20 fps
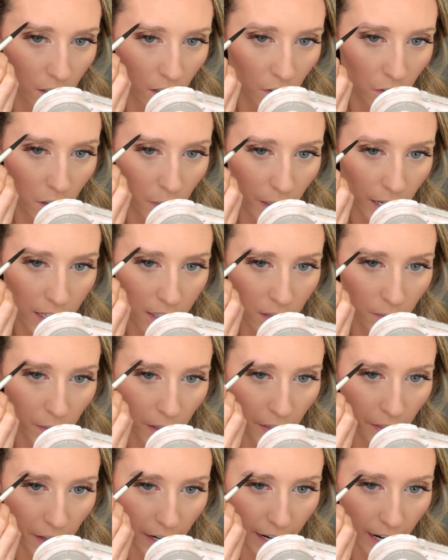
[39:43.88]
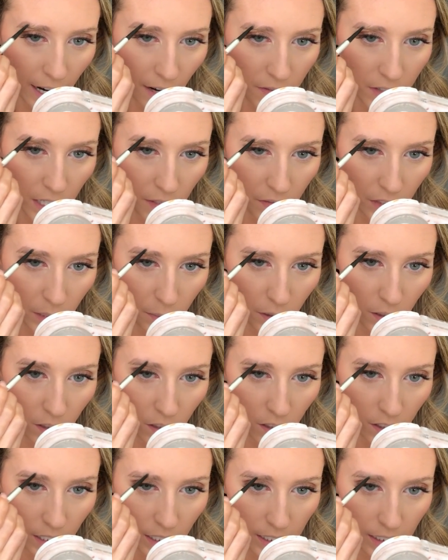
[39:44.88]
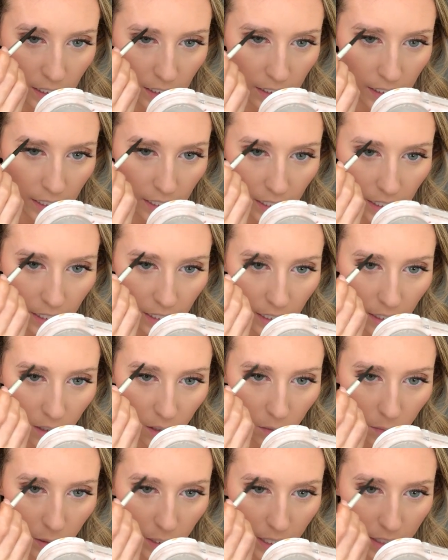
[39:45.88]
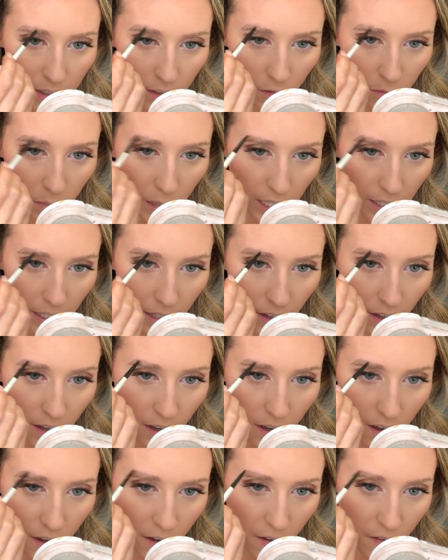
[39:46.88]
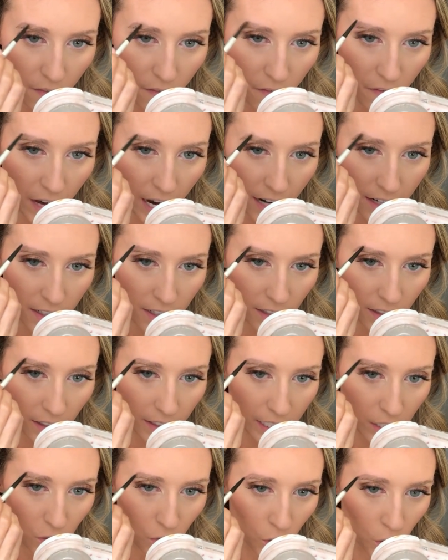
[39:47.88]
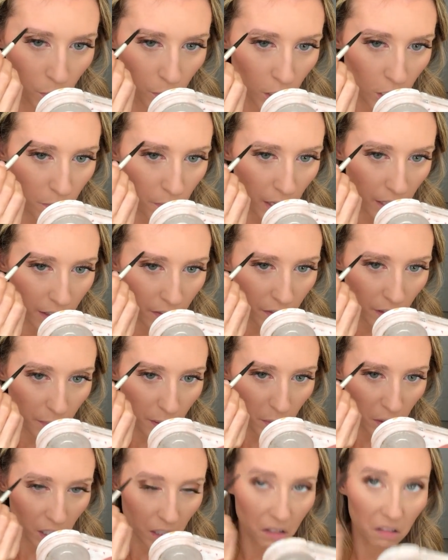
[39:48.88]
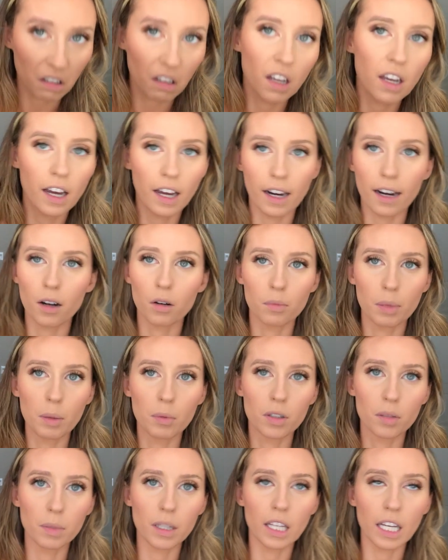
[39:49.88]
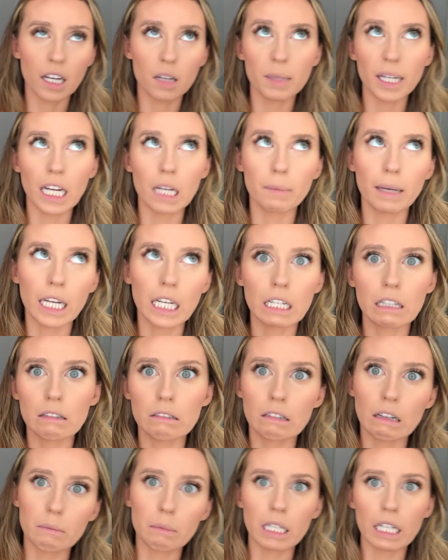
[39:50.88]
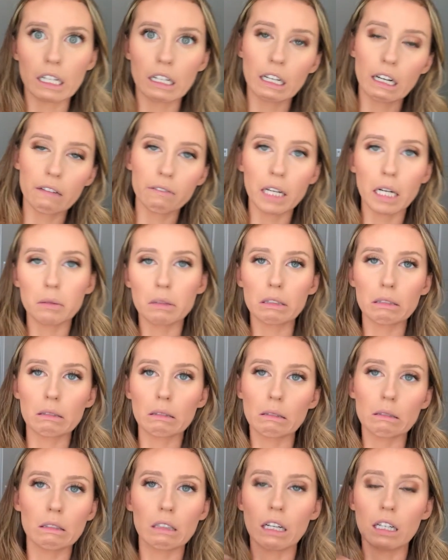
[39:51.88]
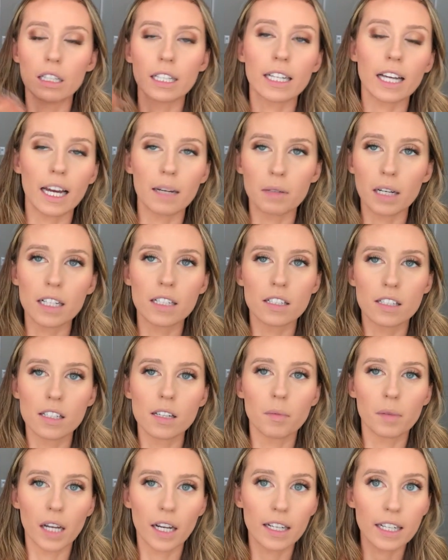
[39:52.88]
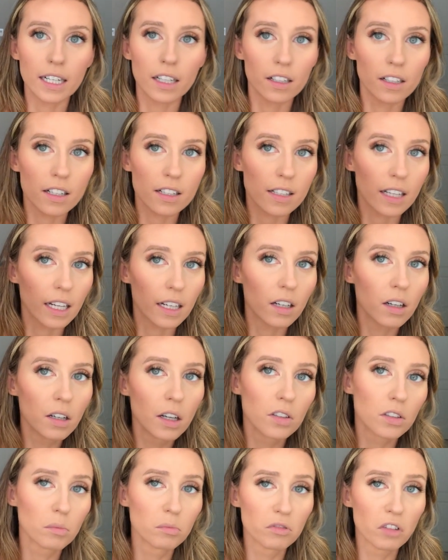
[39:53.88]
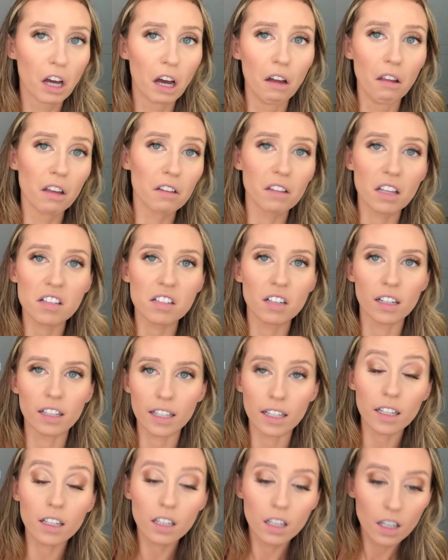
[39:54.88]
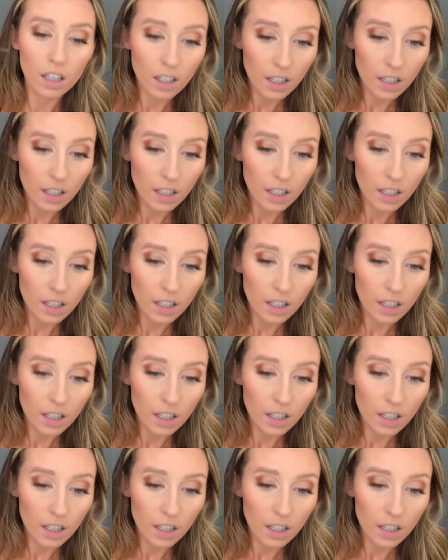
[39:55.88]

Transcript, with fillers: over the past month I have definitely put on a little bit of belly fat not like too much belly fat people are I don't want people to be like oh my god Meghan, you're not putting on fat. like I'm not I'm not here to say oh yes I'm fat like that's not it